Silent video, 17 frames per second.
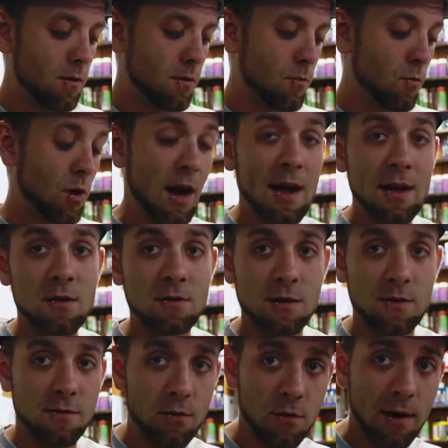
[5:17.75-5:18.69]
What I use
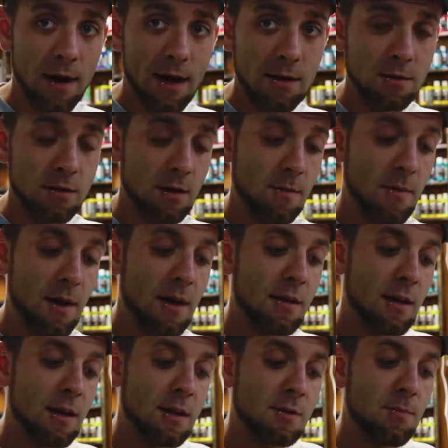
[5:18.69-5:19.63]
it for actually
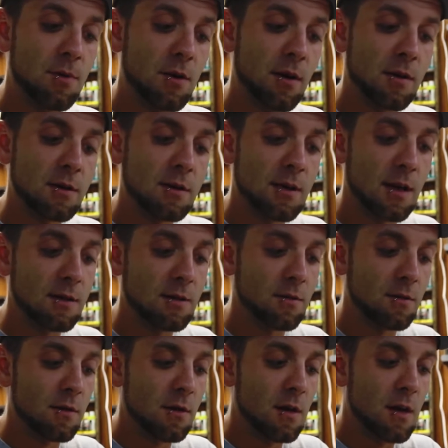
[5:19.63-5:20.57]
mainly is putting on a
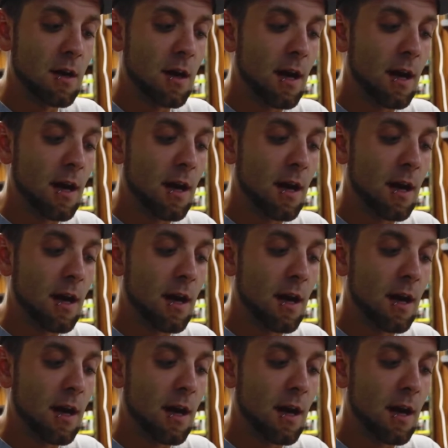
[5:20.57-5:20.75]
stencil.